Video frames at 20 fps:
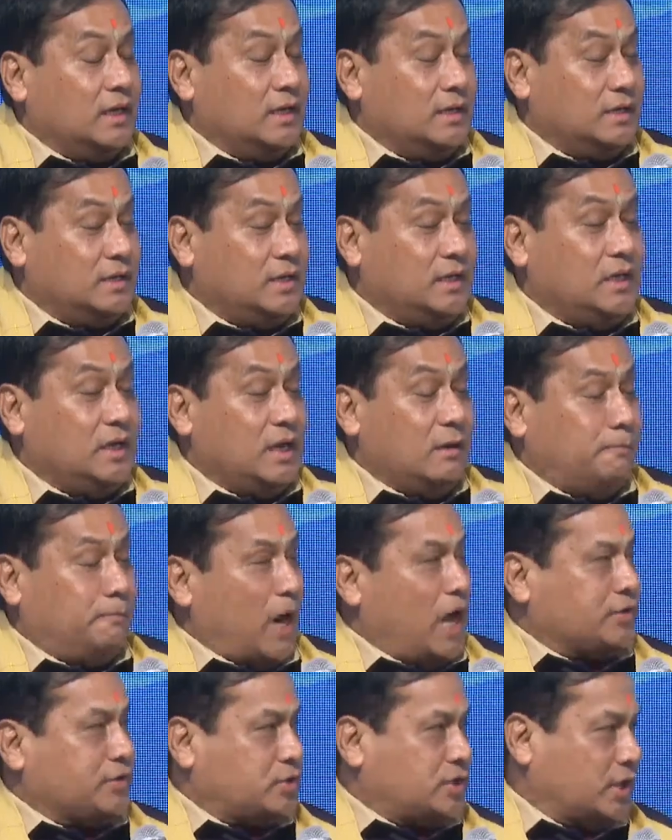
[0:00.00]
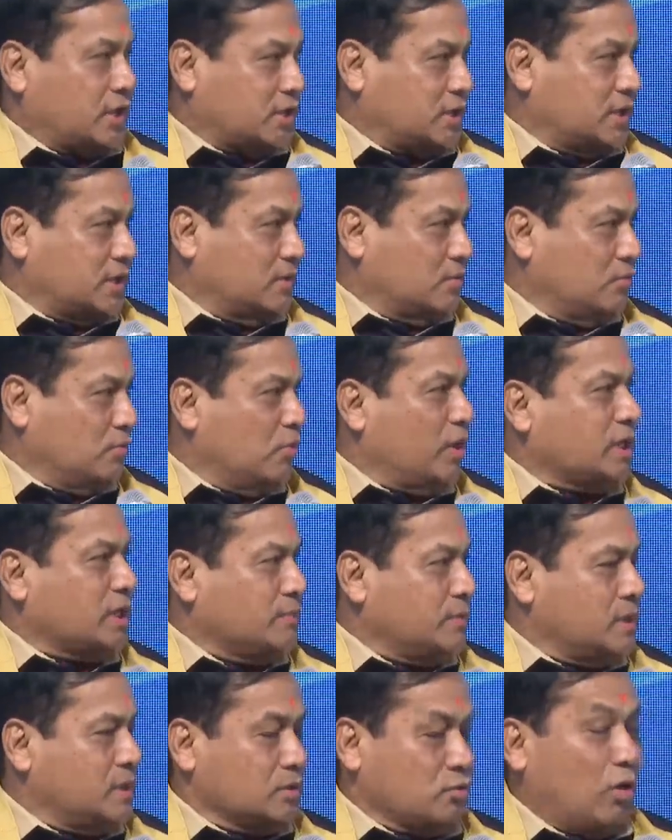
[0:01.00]
the infrastructure,
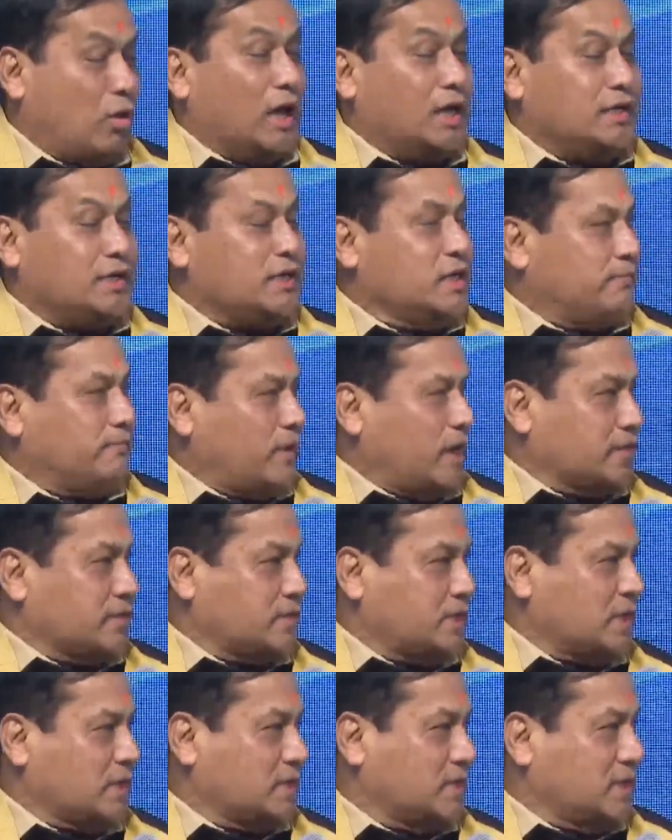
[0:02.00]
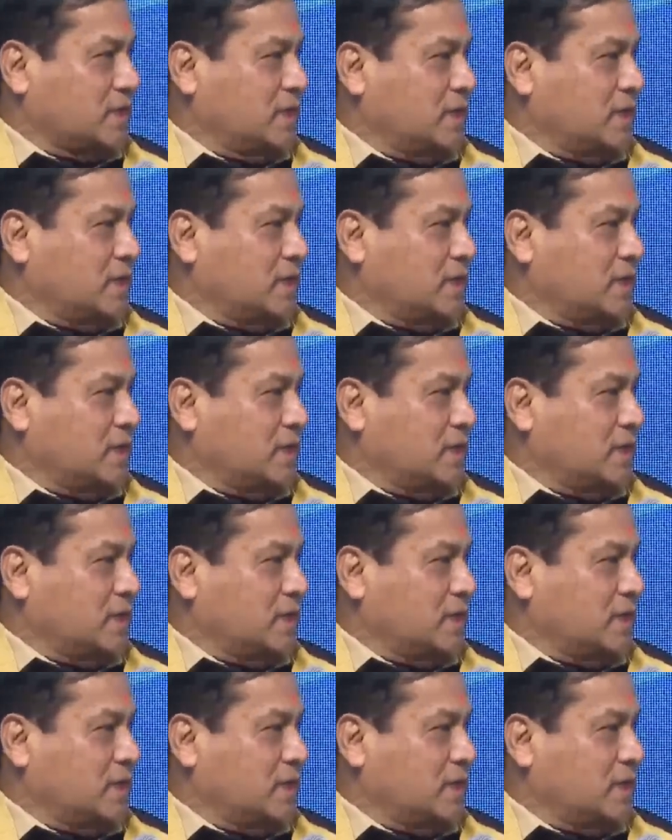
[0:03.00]
whatever quality infrastructure,